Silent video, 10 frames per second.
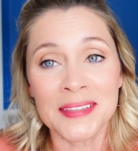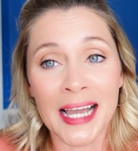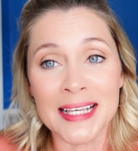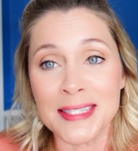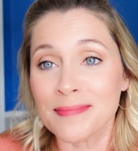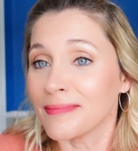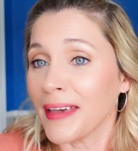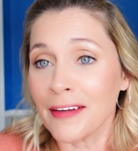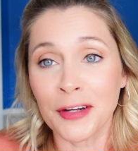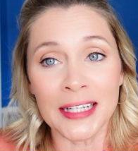guys,
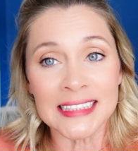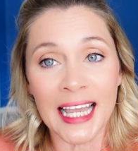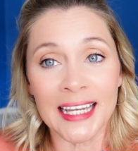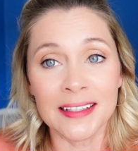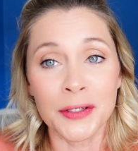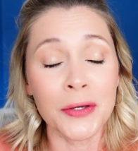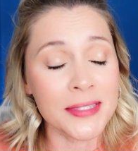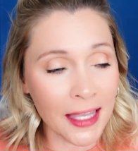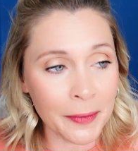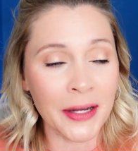have a great day. Go
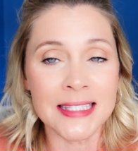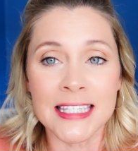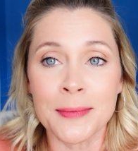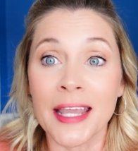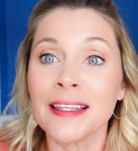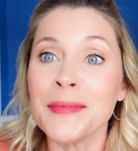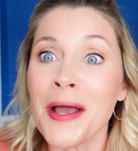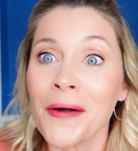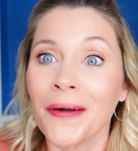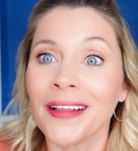celebrate STEAM Day. Let me
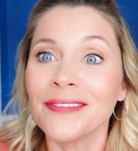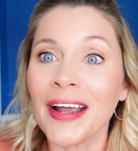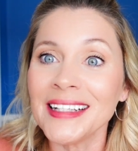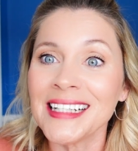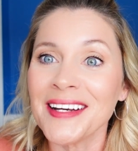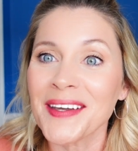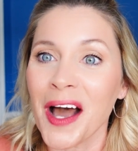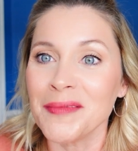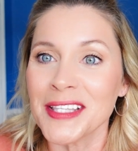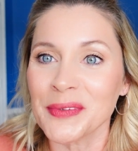know. Right on down to the
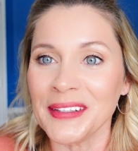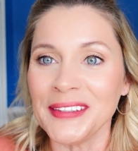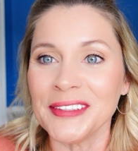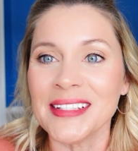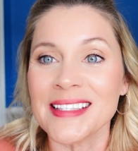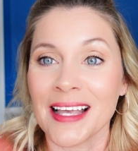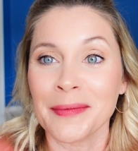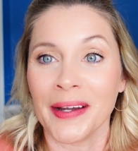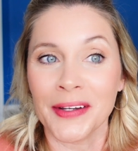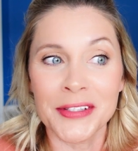comments. What are you doing to
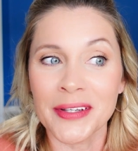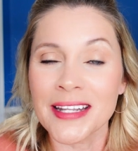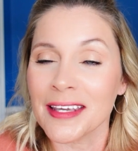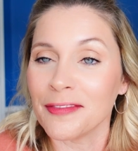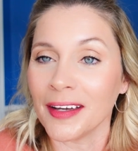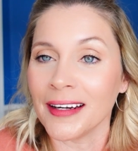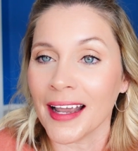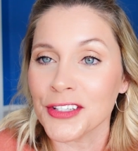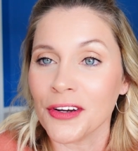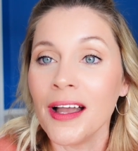celebrate? Are you doing anything fun and
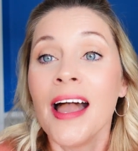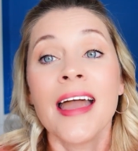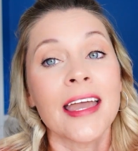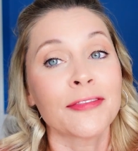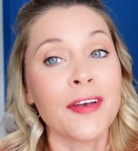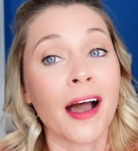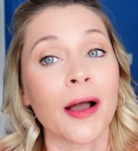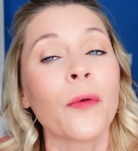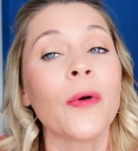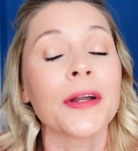extra? If not,
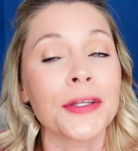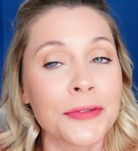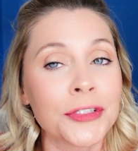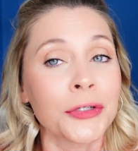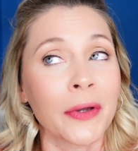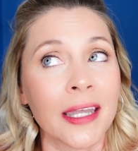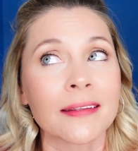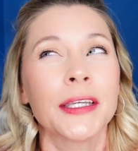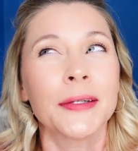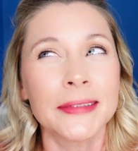what are you doing
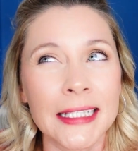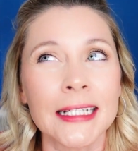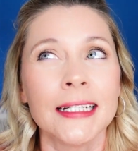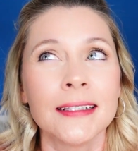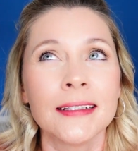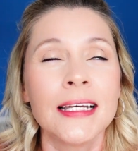that you didn't